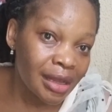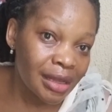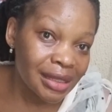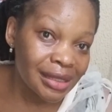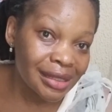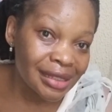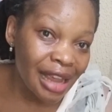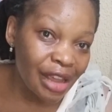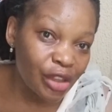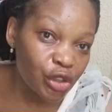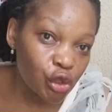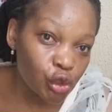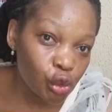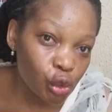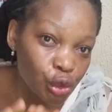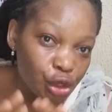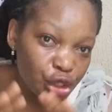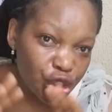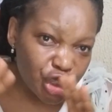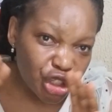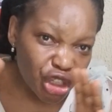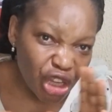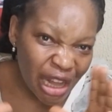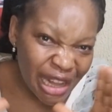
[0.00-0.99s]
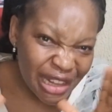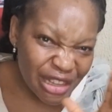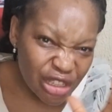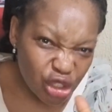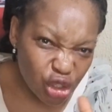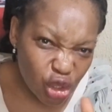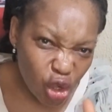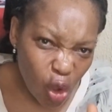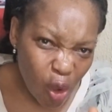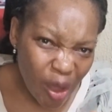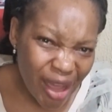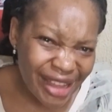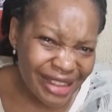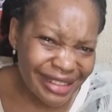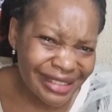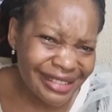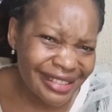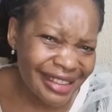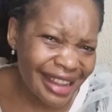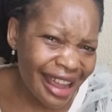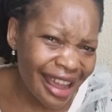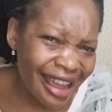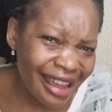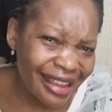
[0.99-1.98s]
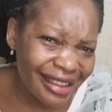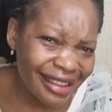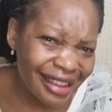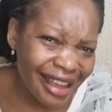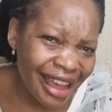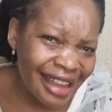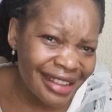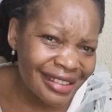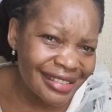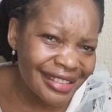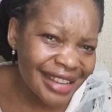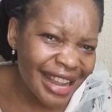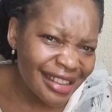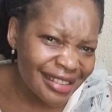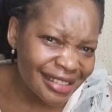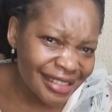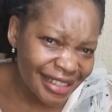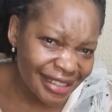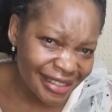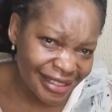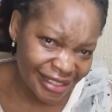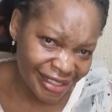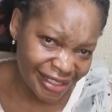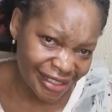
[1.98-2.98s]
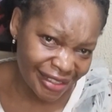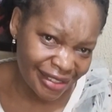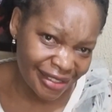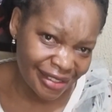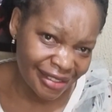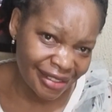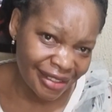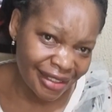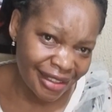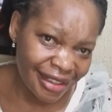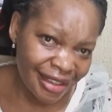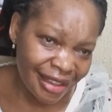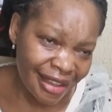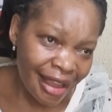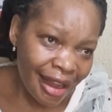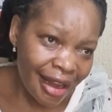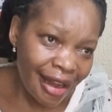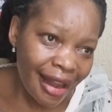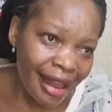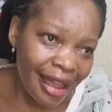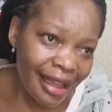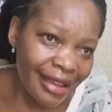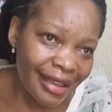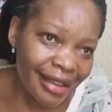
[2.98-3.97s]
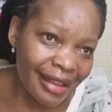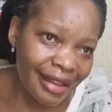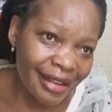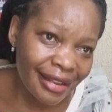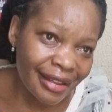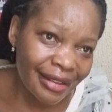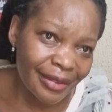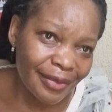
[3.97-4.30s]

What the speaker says: tends to change your identity. Like,